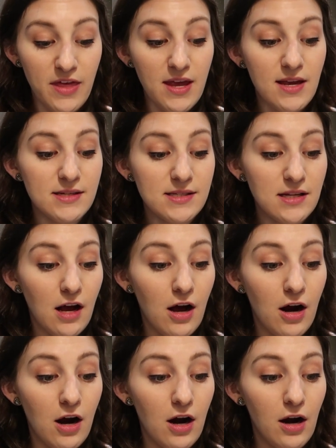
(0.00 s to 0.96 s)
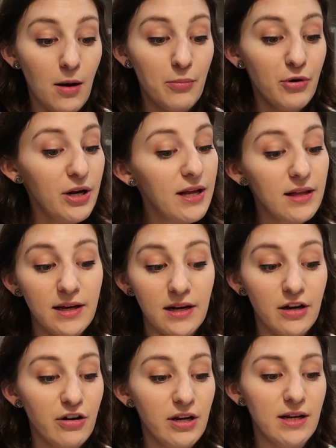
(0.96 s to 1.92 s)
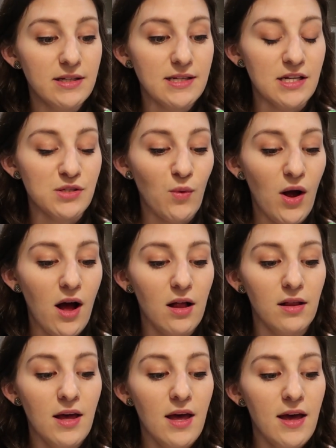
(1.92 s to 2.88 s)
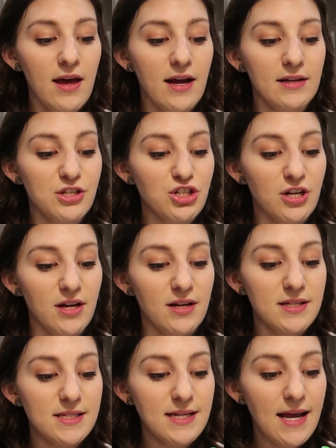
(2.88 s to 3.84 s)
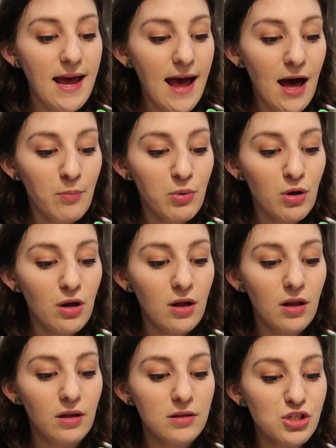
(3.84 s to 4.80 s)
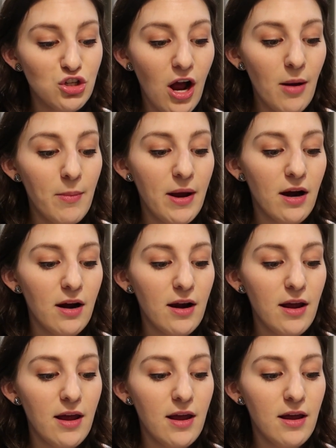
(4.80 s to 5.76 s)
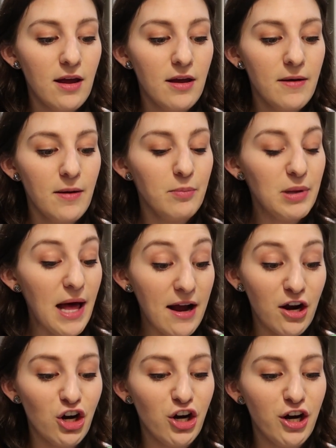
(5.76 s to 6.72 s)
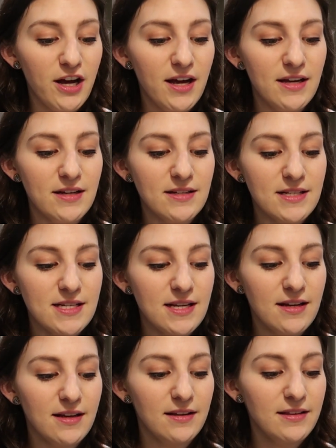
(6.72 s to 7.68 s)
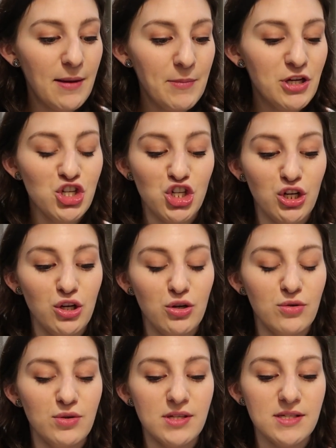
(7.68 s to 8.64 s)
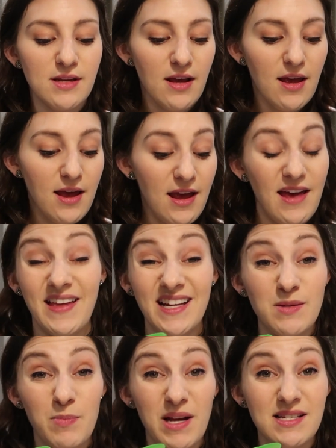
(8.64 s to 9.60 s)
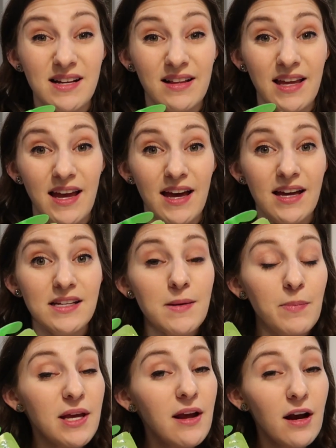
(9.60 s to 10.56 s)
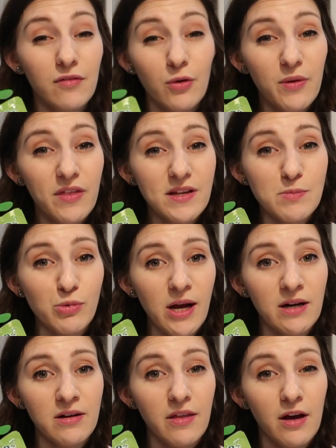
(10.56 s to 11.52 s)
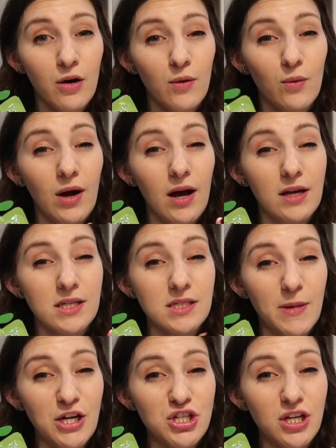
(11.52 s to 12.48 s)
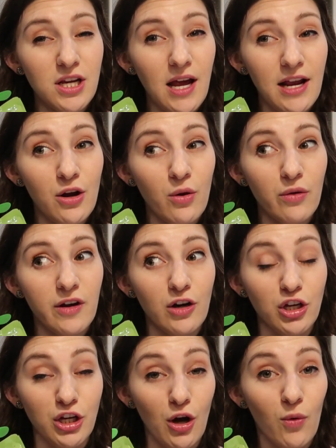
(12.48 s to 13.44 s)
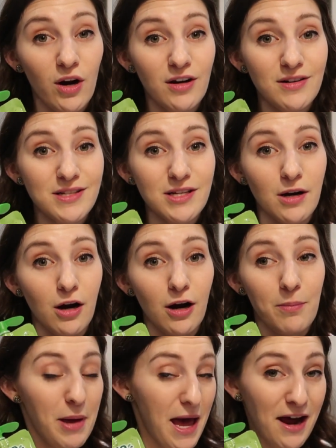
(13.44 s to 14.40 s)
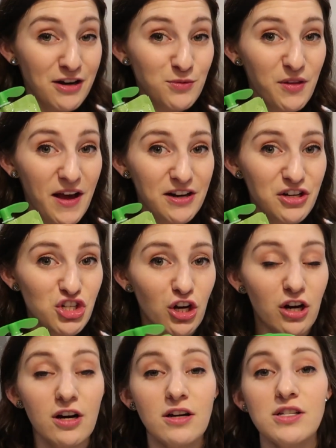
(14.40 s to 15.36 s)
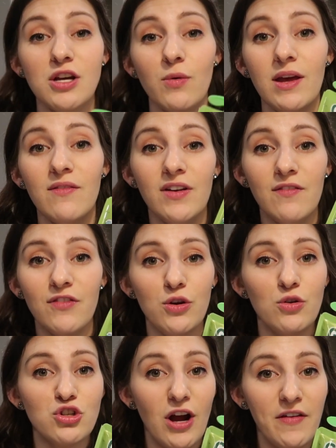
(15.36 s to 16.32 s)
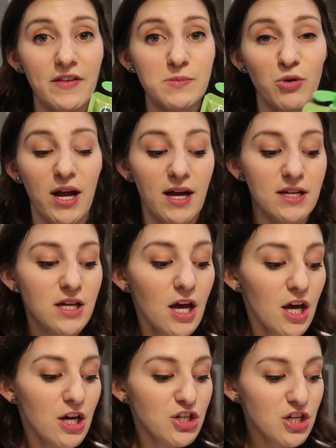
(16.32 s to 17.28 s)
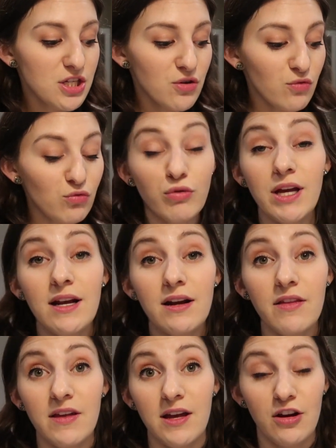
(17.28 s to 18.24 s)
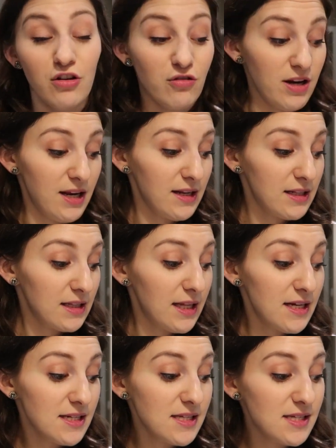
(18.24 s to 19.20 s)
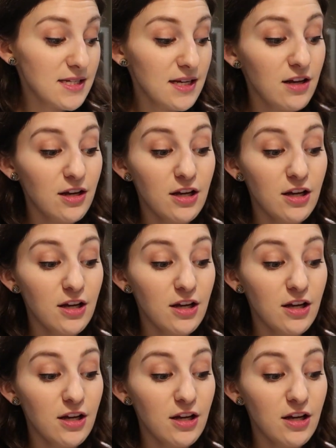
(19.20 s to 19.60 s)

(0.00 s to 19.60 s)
These are pretty clean ingredients as well. It's just apple, strawberry, blackcurrant, lemon juice, and that's basically it. Be careful with this brand though, especially I know their yogurts are packed with added sugar, so even if you try this brand, just read the ingredient list.